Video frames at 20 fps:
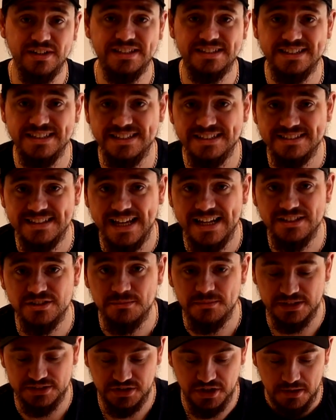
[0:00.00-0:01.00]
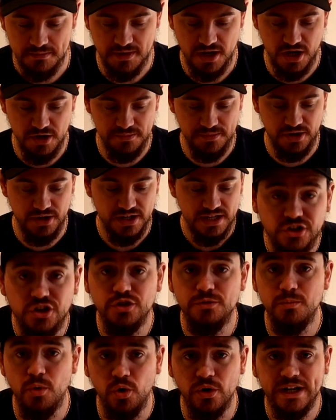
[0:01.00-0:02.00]
really see the stains on my top. I hope not.
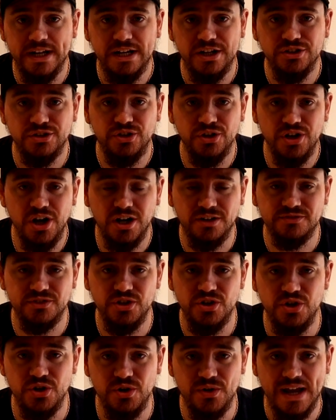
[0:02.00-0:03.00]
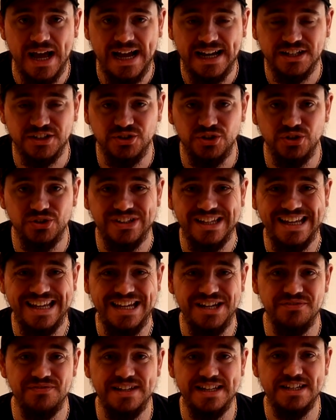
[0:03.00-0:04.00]
Good morning, good afternoon, and good
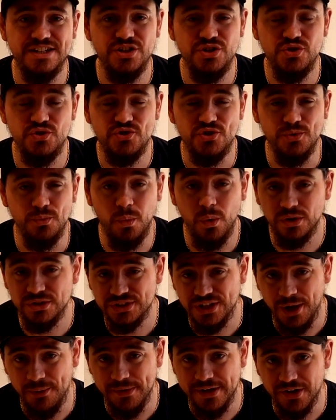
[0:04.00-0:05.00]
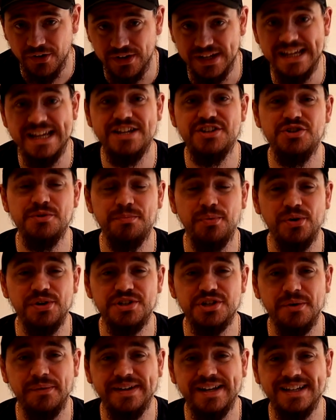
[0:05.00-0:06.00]
evening, YouTube. What's going on? It's your boy
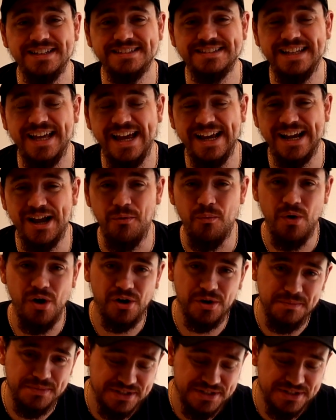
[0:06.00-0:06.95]
Joey Does Tech, and welcome